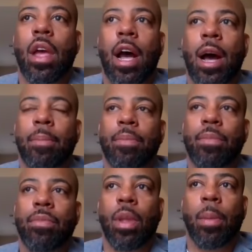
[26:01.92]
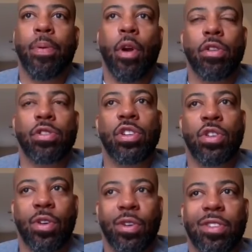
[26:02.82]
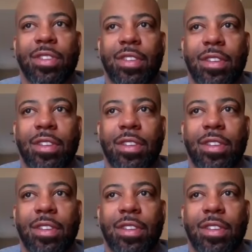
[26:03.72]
The personal